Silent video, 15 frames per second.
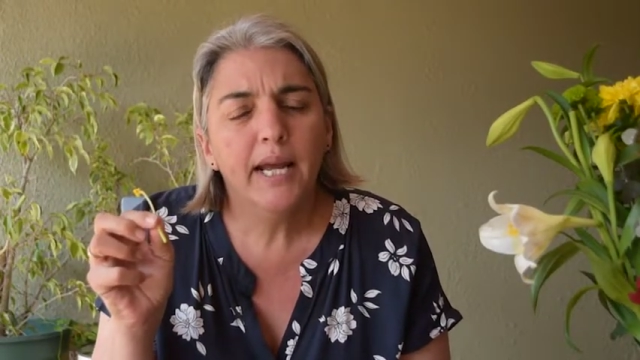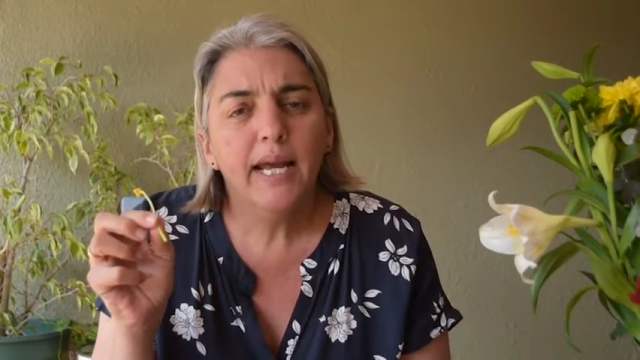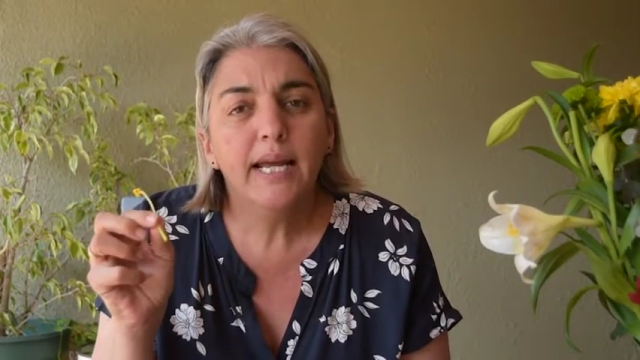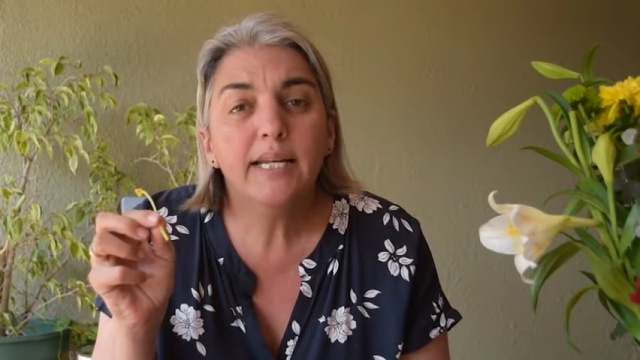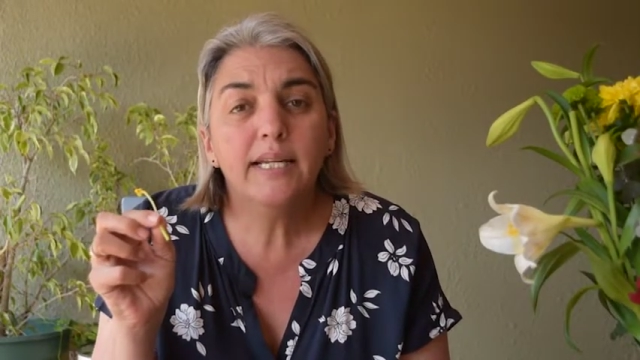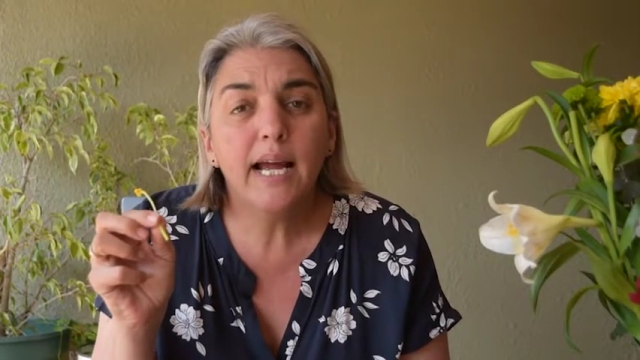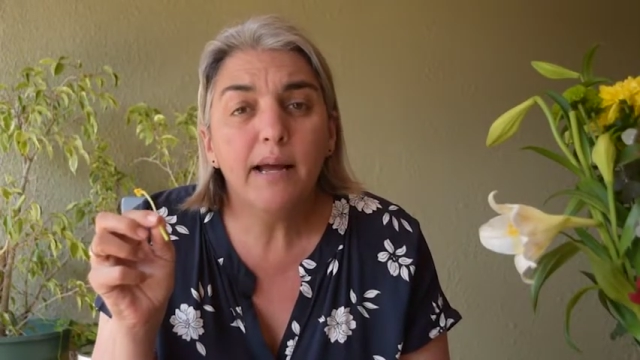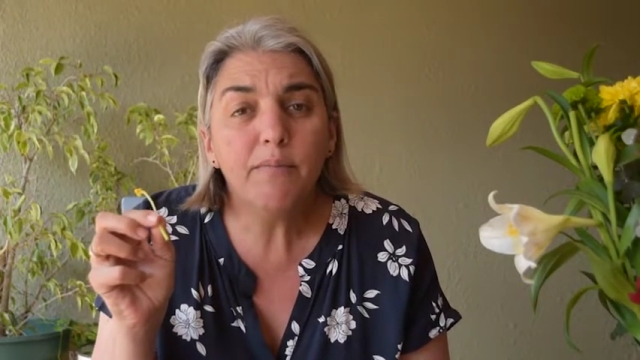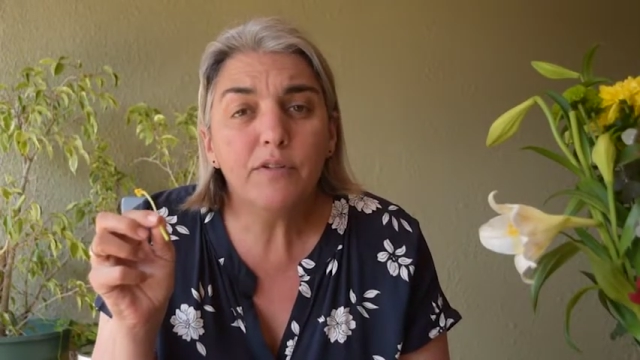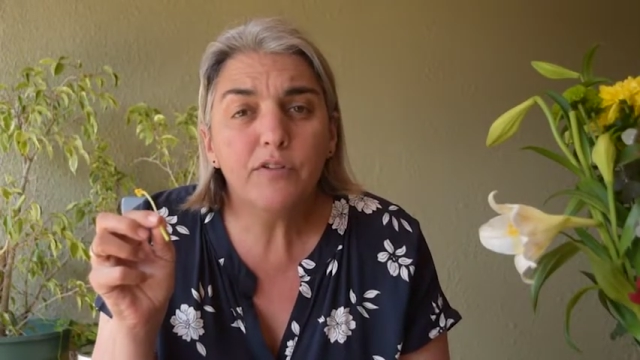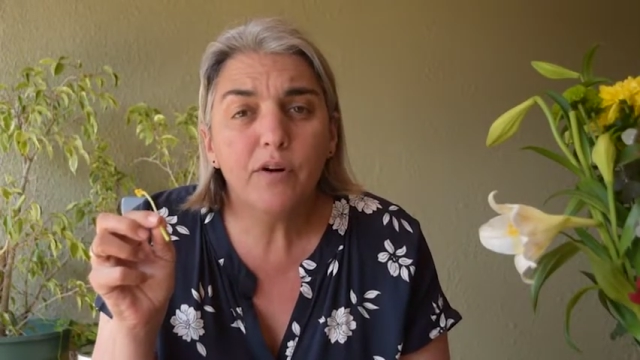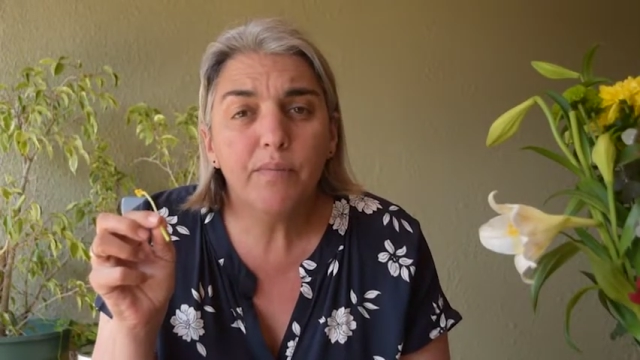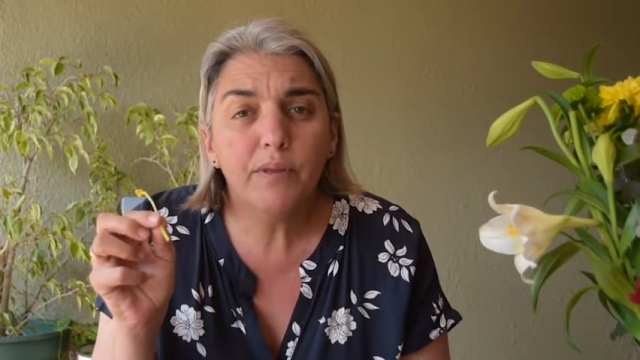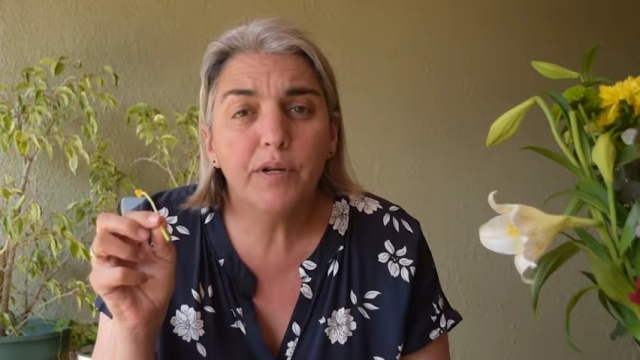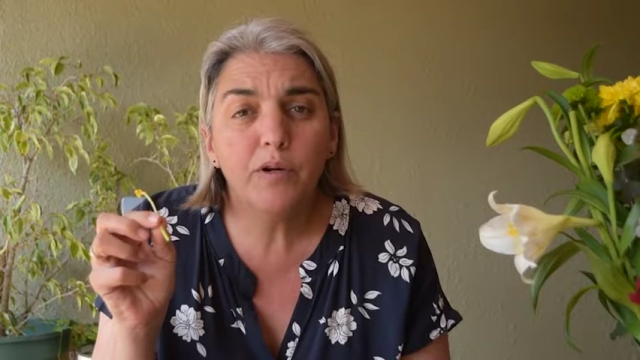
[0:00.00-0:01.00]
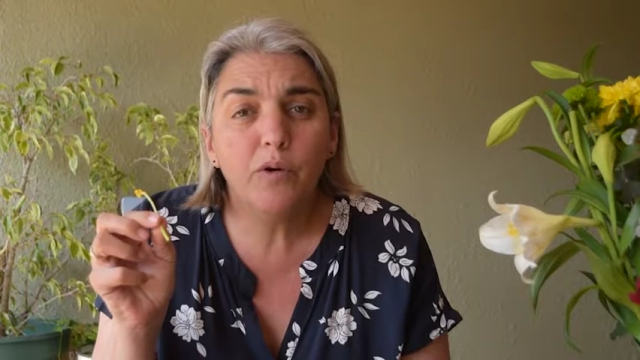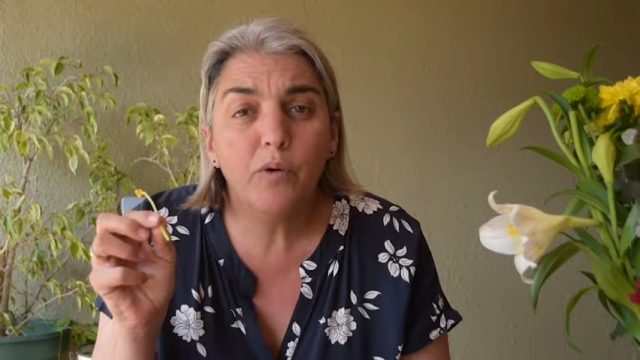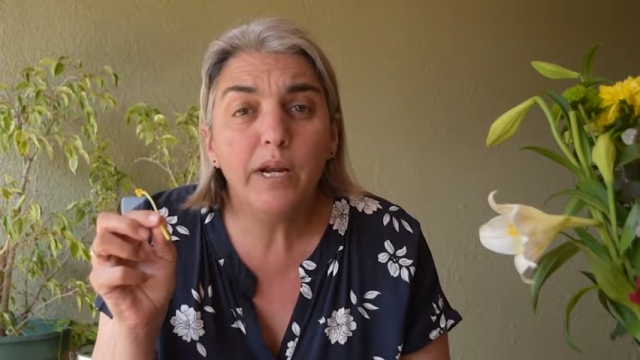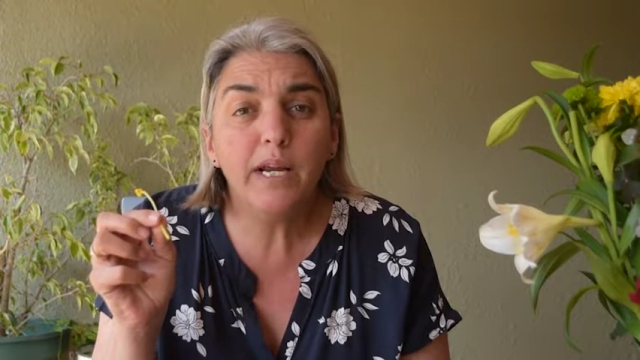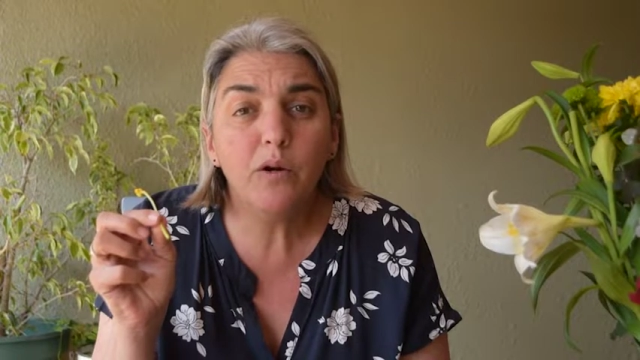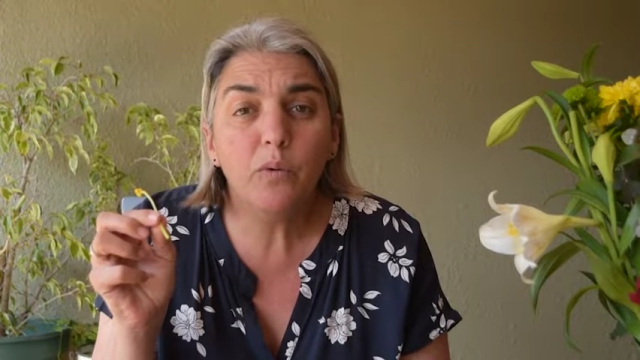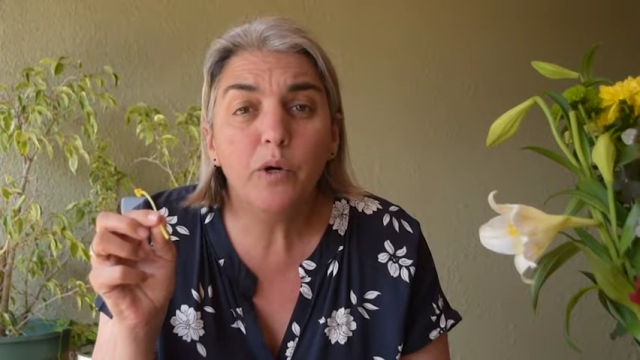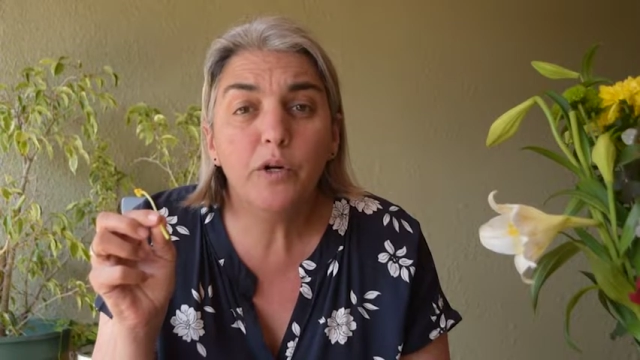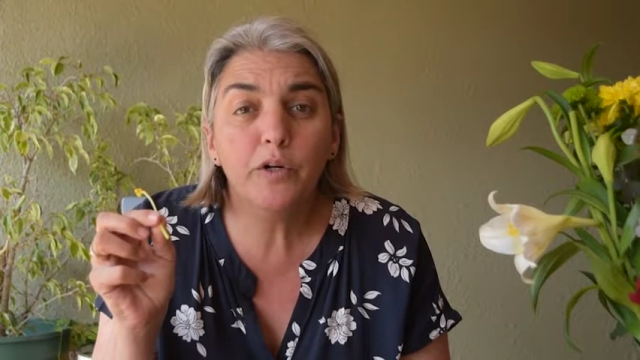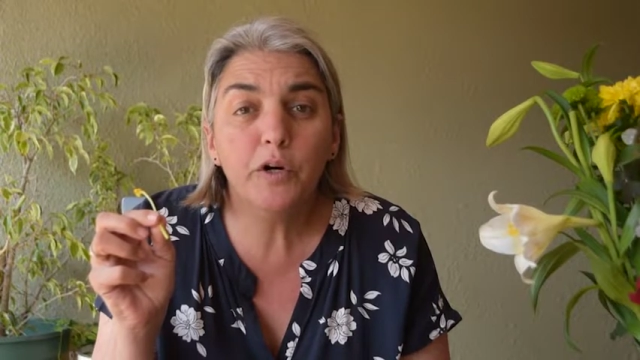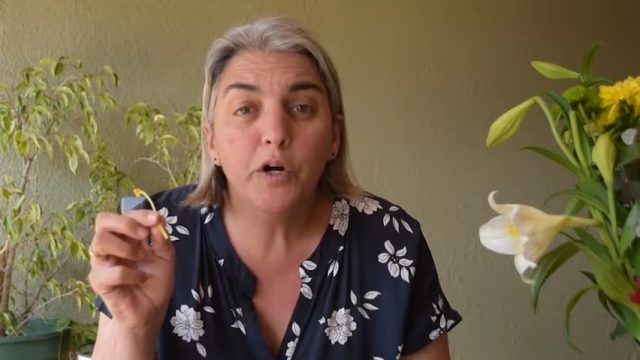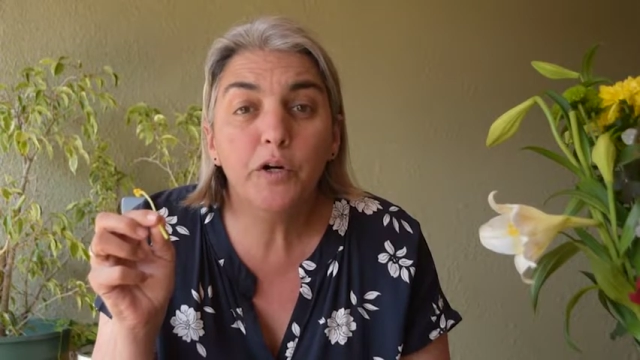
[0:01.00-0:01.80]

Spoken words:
It comes from the Greek word